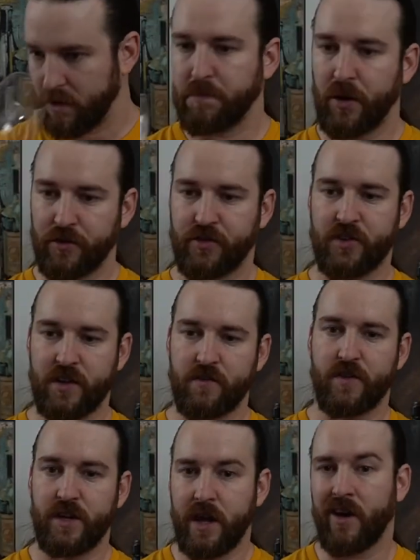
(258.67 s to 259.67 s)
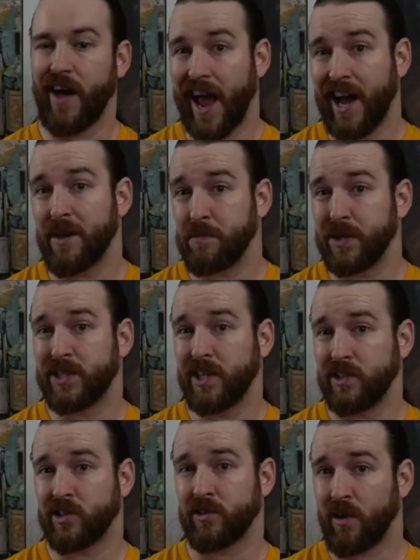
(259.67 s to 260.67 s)
Zinfandel and
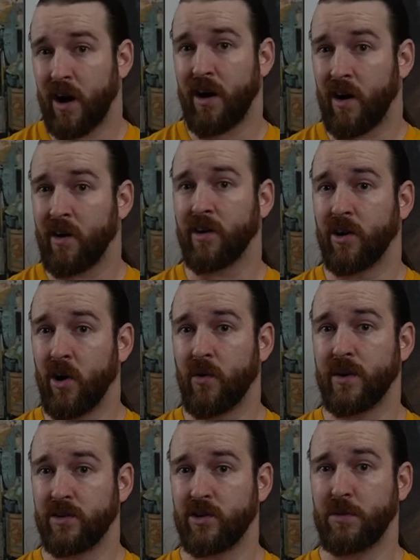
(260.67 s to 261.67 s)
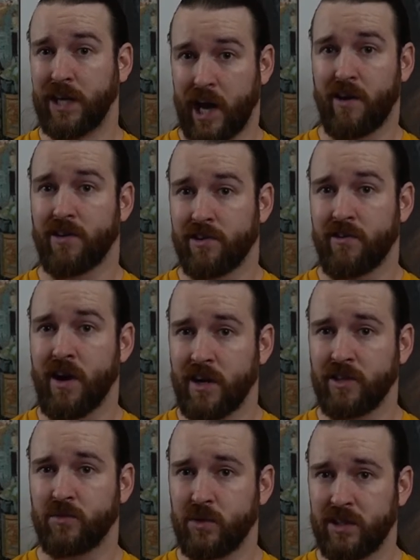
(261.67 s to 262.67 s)
Petite Sirah are going to be
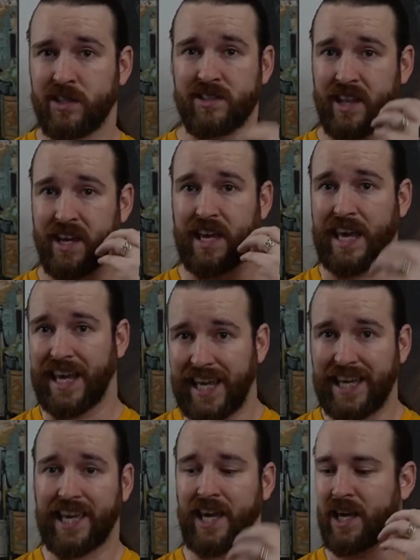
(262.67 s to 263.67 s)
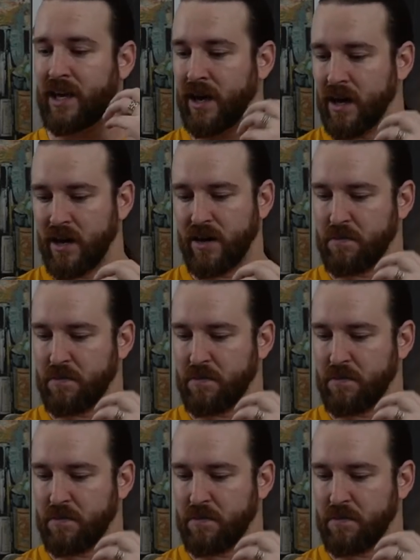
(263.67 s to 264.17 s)
characterized with this inky,